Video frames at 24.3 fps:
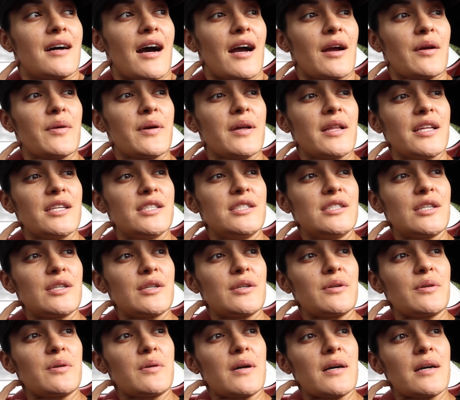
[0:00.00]
I really
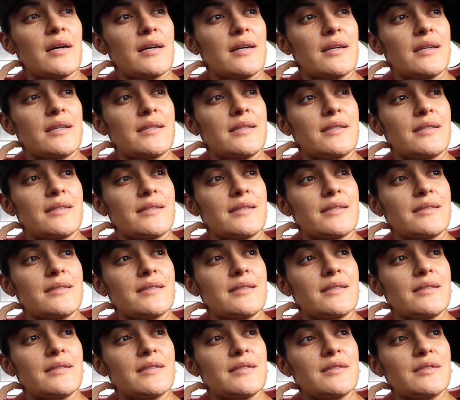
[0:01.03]
do.
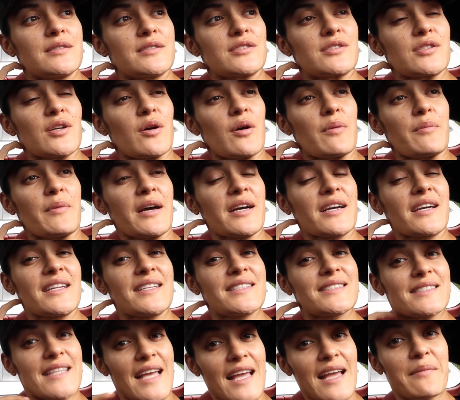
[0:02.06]
So I'm not
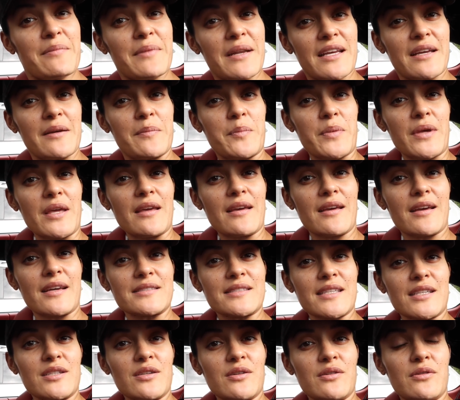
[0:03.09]
gonna say I'm gonna compete
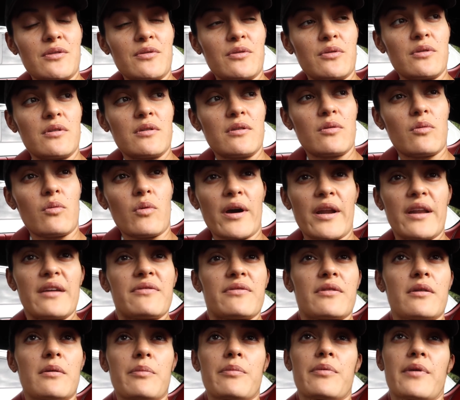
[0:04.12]
because I don't want to
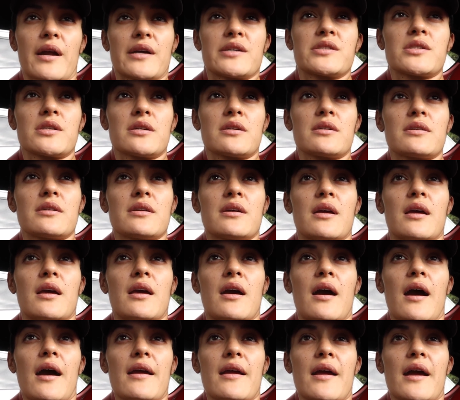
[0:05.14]
feel pressured.
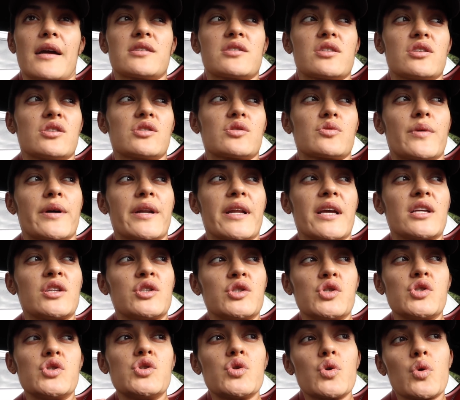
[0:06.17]
I actually just want to
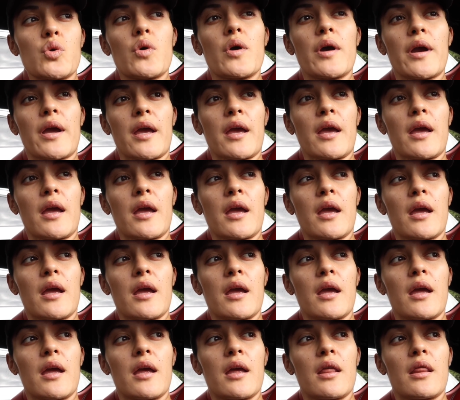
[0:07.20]
enjoy
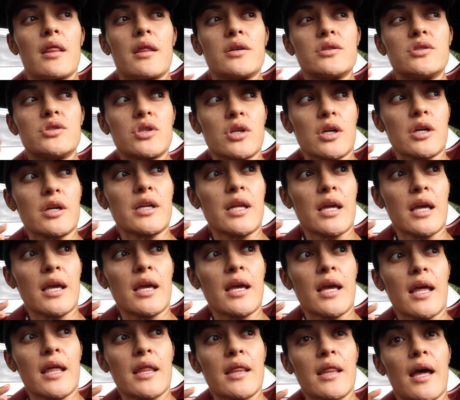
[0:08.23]
the the
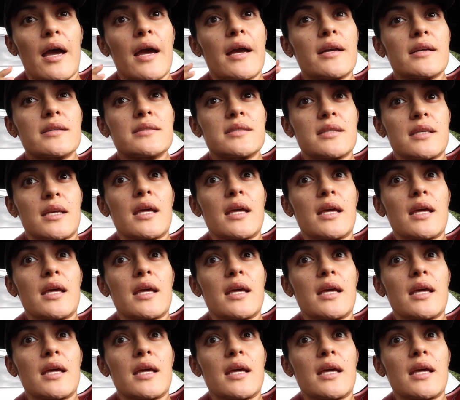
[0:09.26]
journey and like to